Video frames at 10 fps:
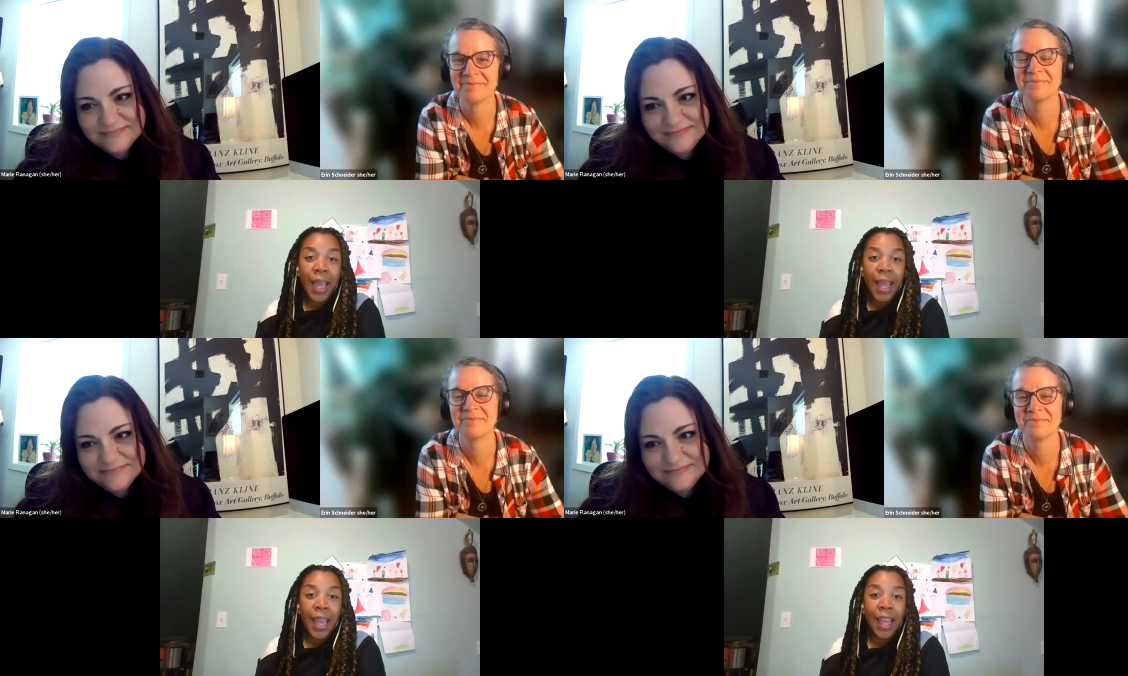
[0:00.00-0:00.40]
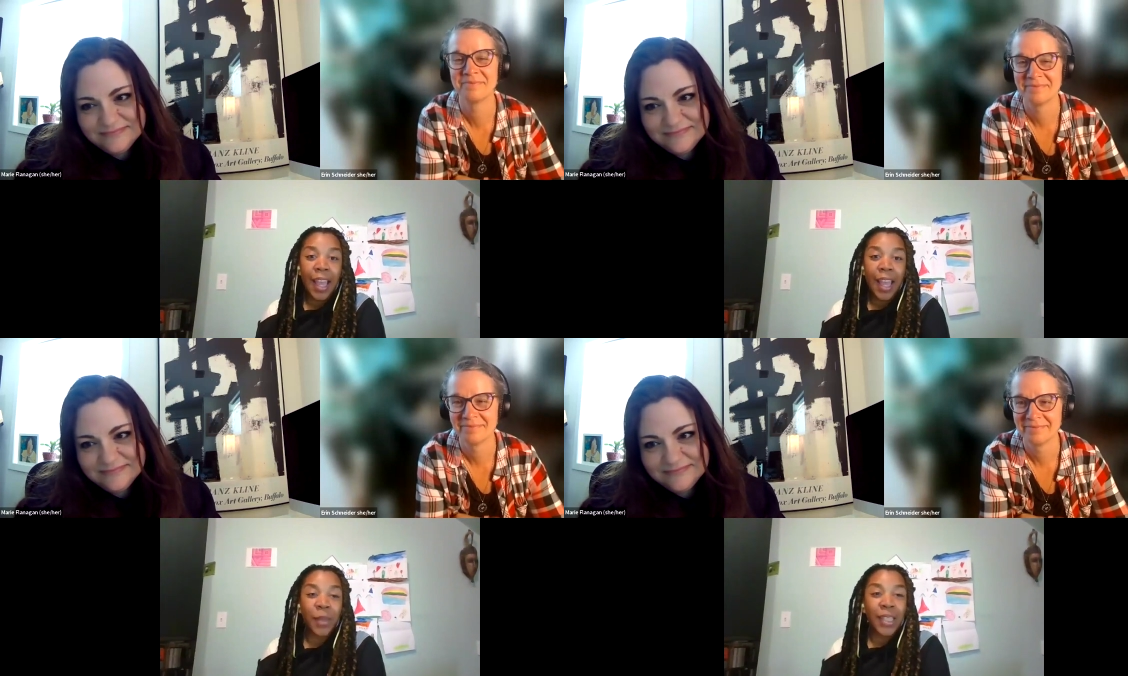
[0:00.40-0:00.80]
Speaker 1: hmm.
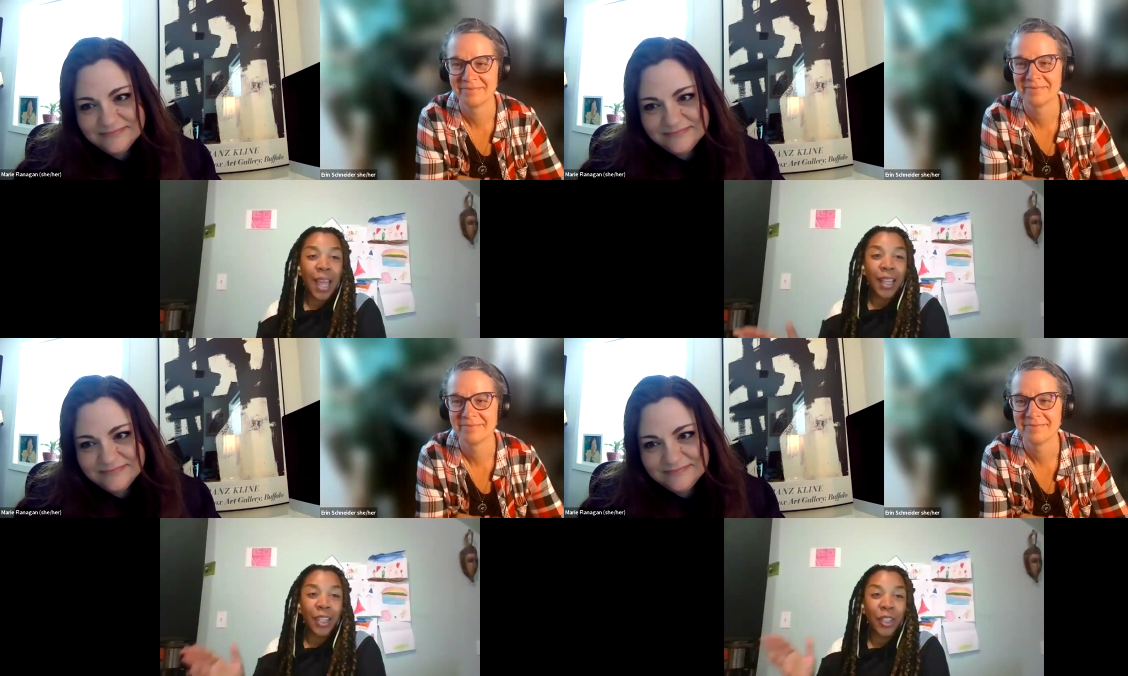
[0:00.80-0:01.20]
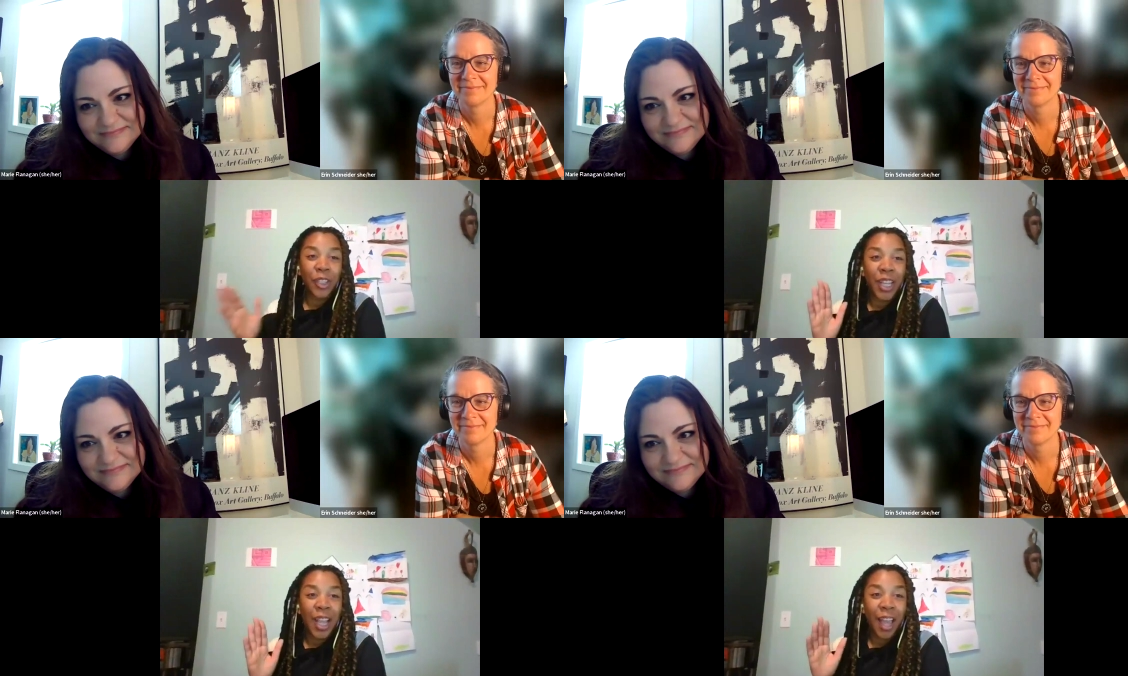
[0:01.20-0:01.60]
it was like
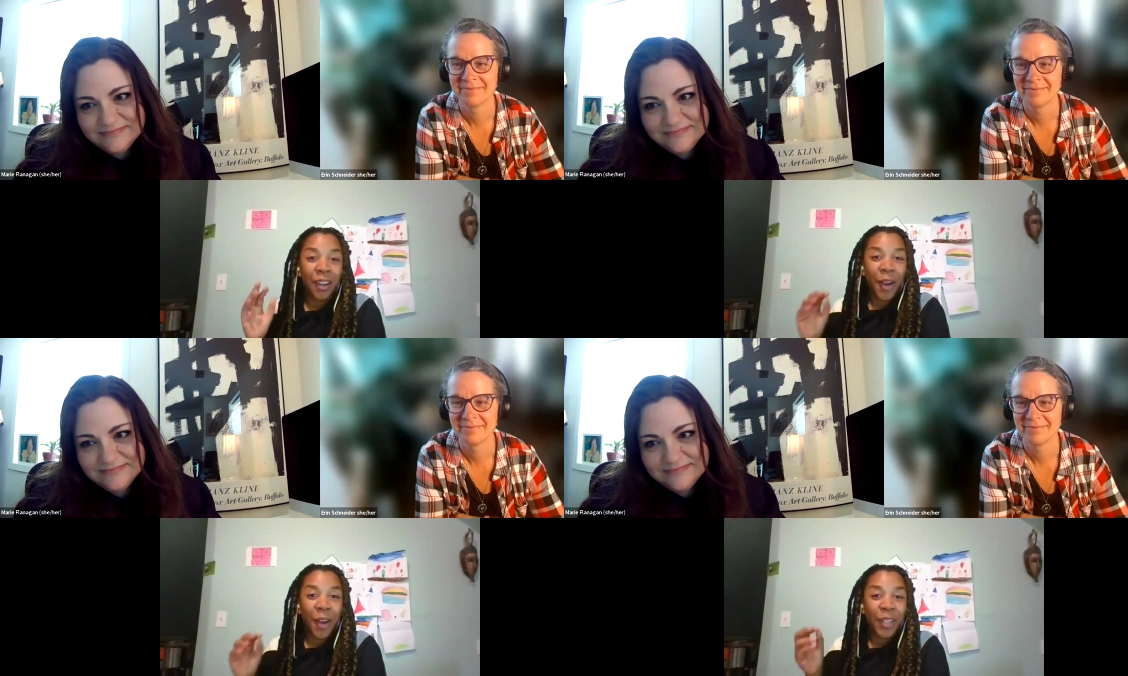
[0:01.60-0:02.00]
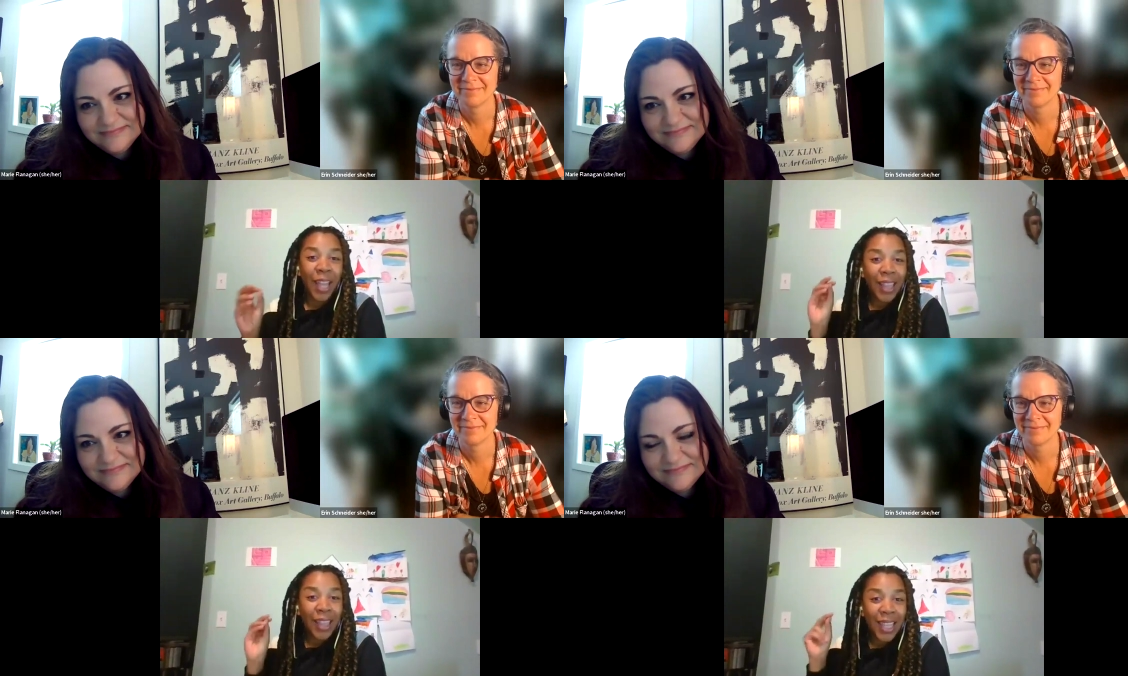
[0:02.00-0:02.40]
she kind of heard,
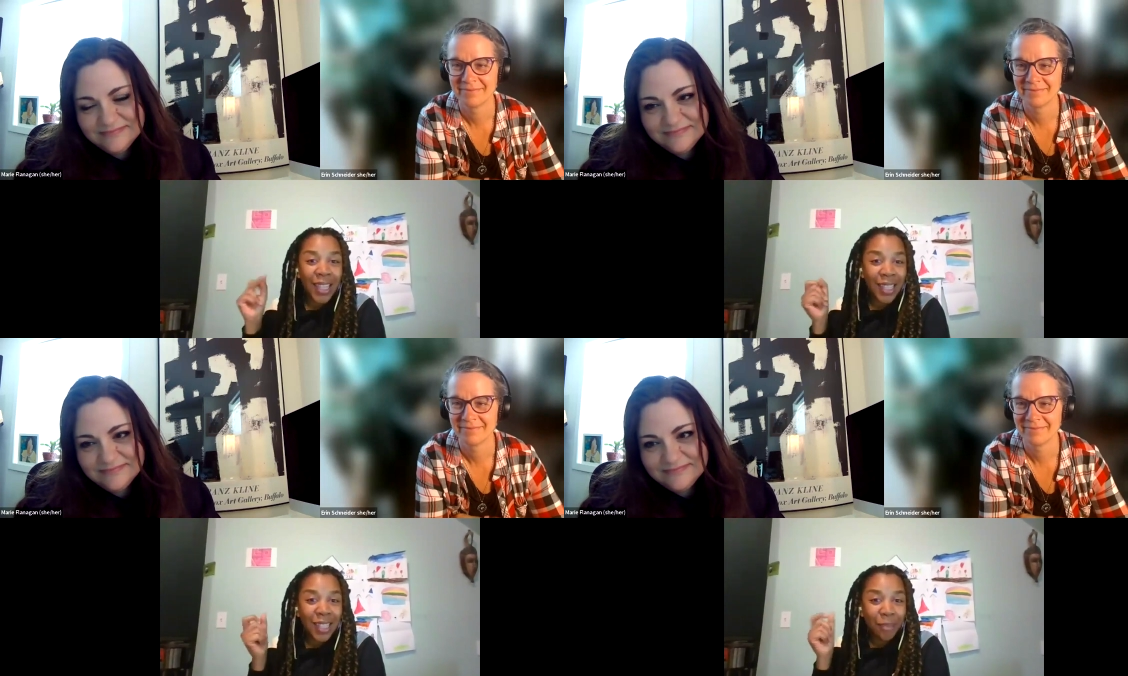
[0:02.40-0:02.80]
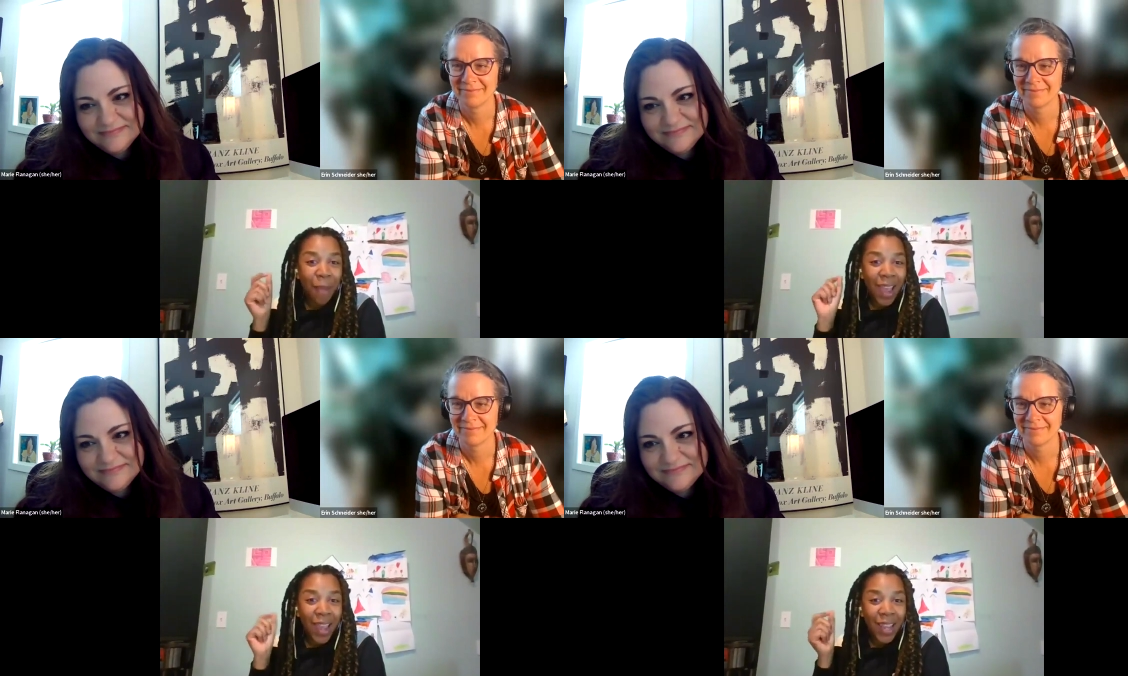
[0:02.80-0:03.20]
like, this is
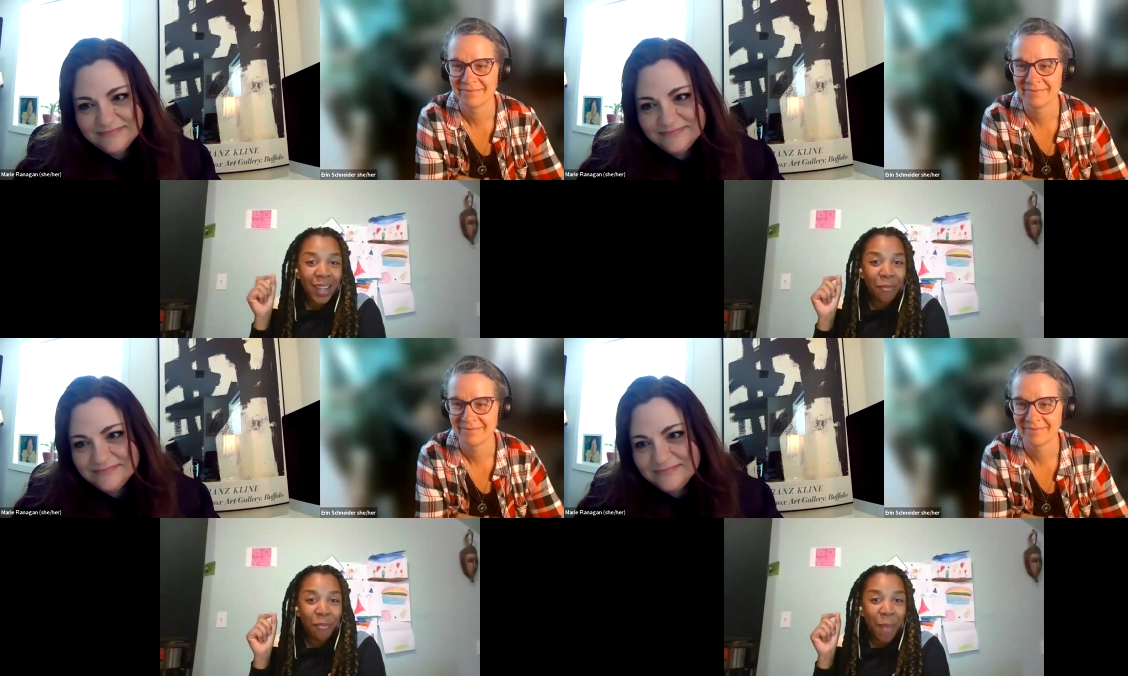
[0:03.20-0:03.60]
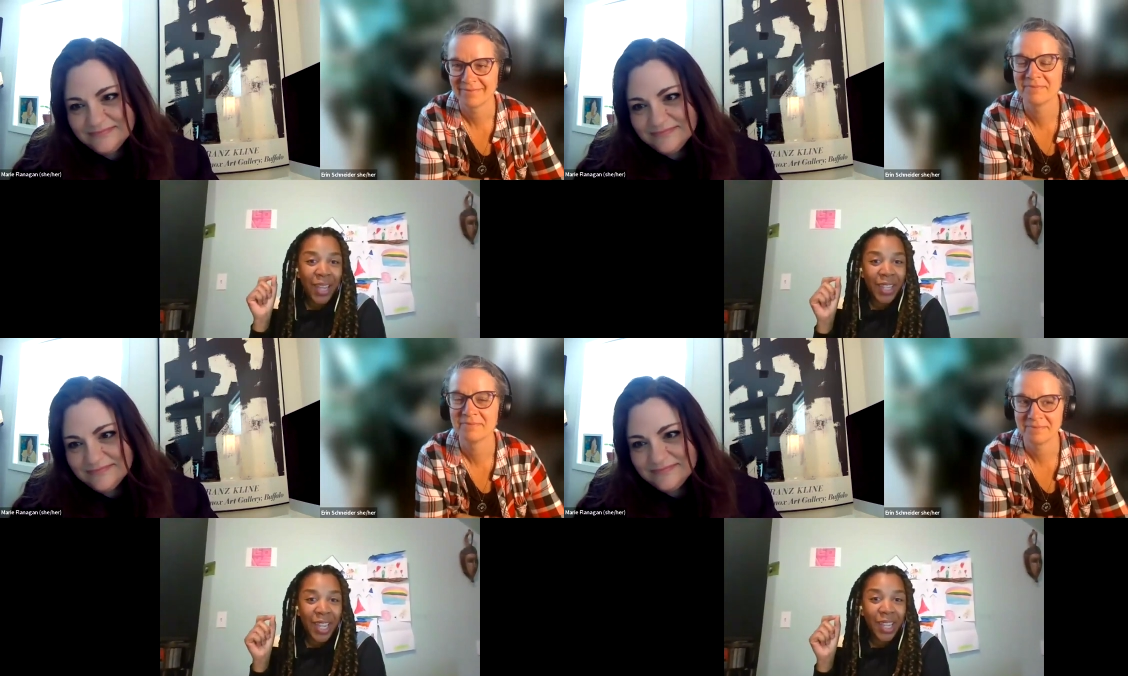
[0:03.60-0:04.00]
my my
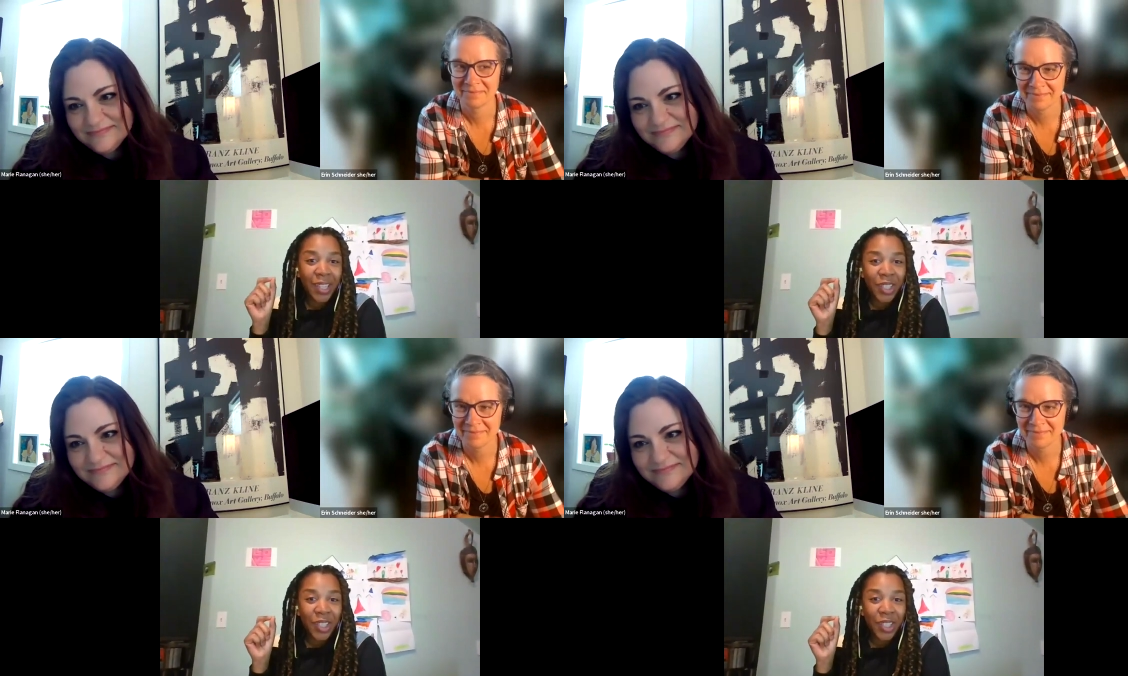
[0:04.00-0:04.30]
niche.